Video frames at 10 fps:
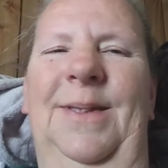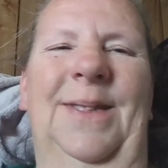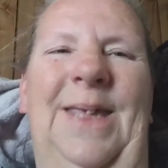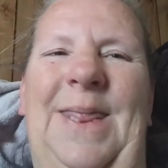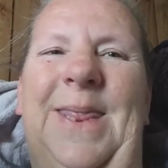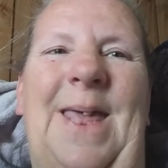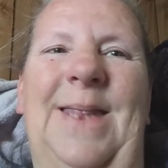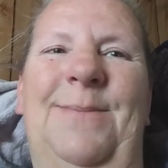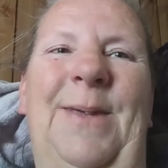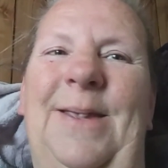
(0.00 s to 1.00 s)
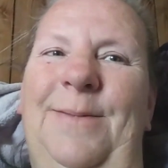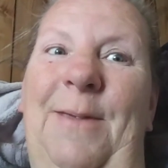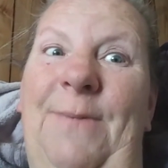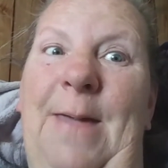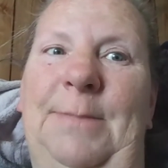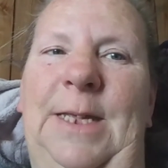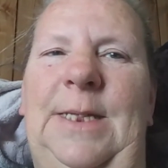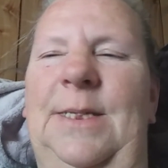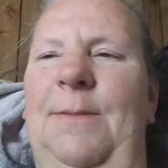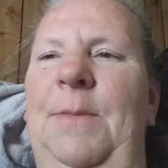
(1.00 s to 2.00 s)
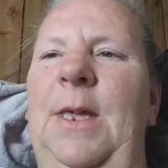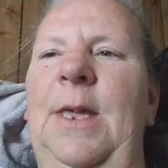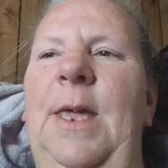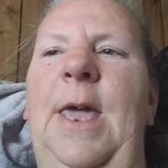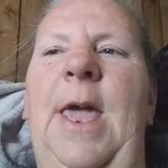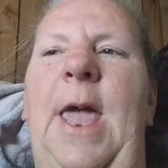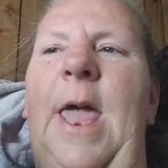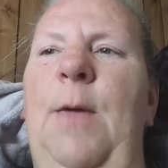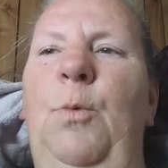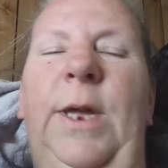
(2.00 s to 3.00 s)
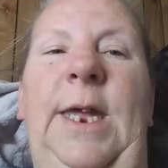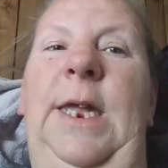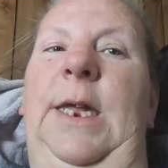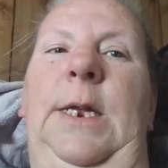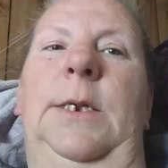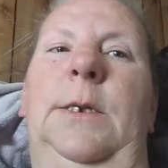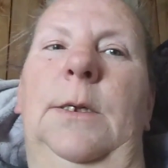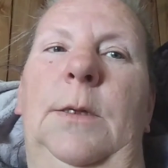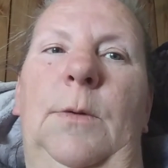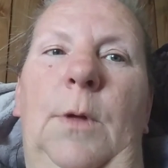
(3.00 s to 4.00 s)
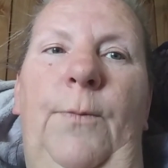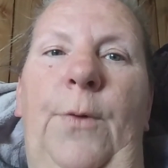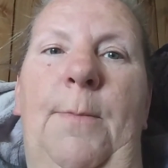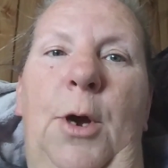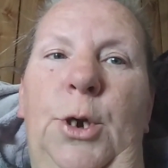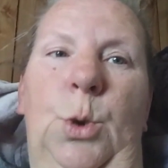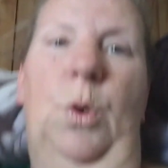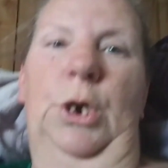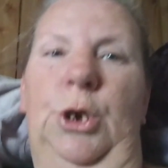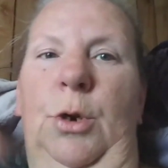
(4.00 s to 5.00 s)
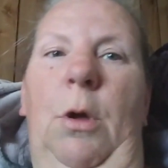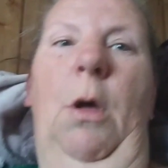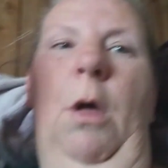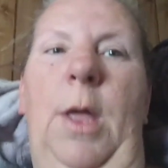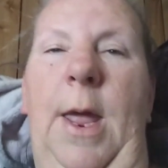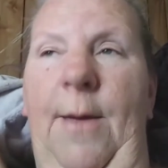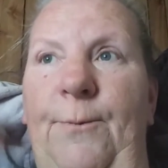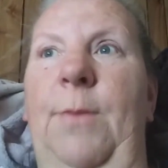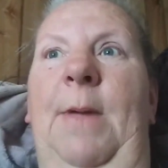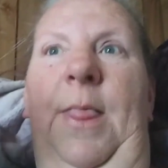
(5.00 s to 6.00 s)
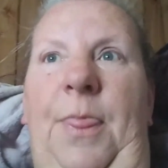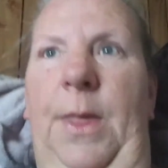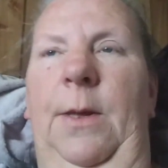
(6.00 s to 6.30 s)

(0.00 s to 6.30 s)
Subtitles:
And that's because my family eats them. And we eat from our storage every month.